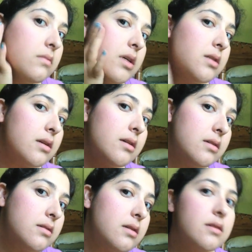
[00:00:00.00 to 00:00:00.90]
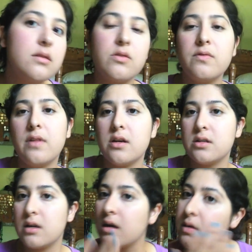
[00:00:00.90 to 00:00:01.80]
That's nice. That's a nice little
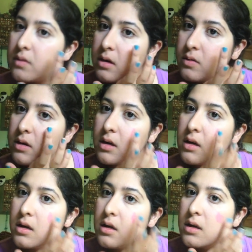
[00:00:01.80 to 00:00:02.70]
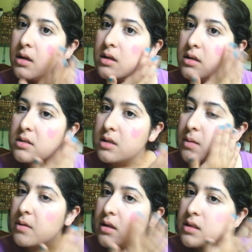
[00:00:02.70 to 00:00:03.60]
flush I got going on.
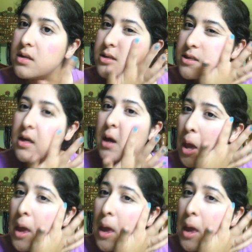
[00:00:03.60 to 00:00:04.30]
Same on this side.